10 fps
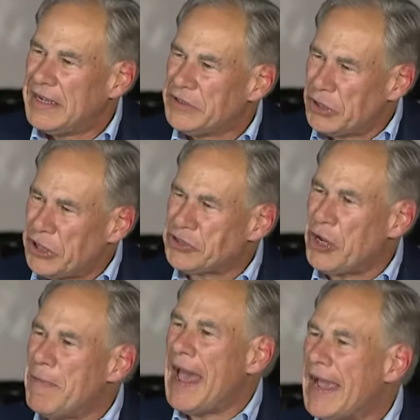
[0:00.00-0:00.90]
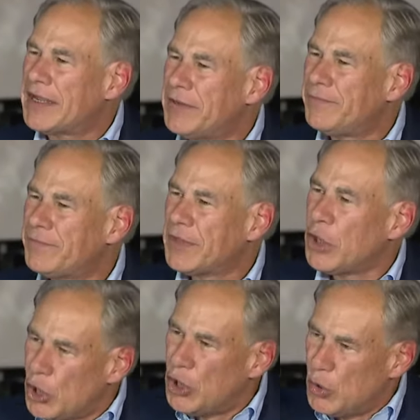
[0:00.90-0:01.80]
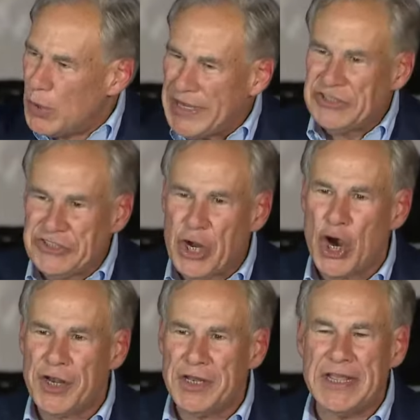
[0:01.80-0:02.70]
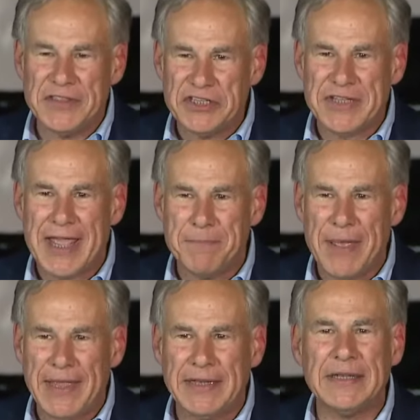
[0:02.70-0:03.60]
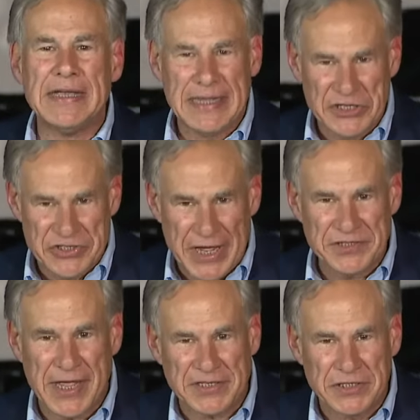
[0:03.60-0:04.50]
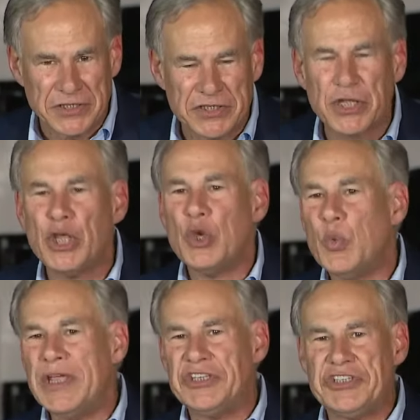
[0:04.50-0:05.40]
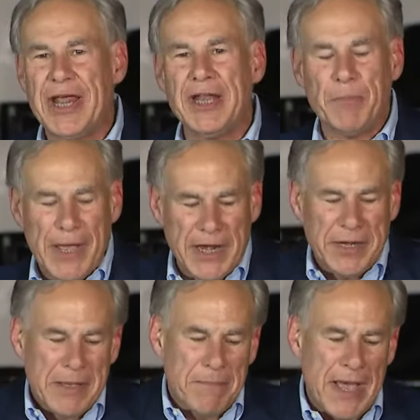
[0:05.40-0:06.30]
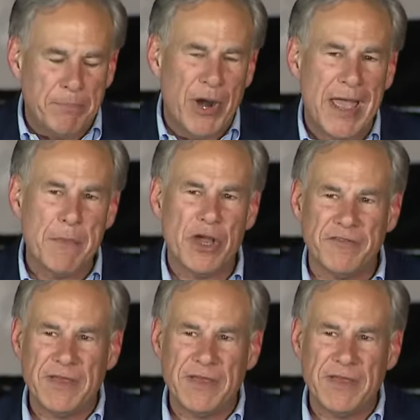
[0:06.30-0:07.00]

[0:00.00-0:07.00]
So let's go back. We started this campaign in South Texas. We celebrated my primary